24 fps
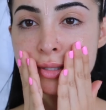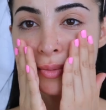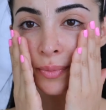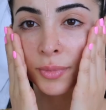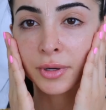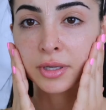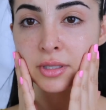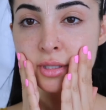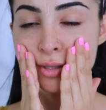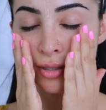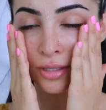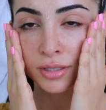
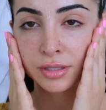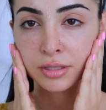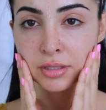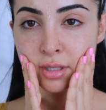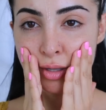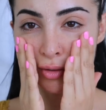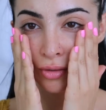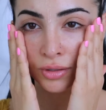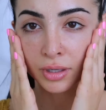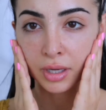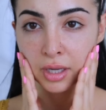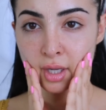spreads so
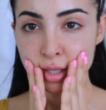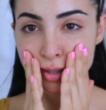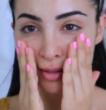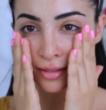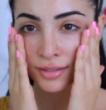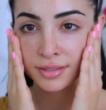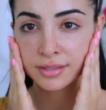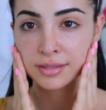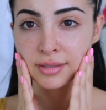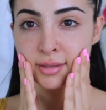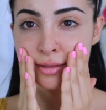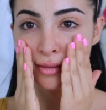
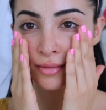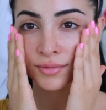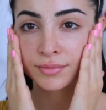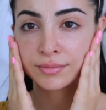nice.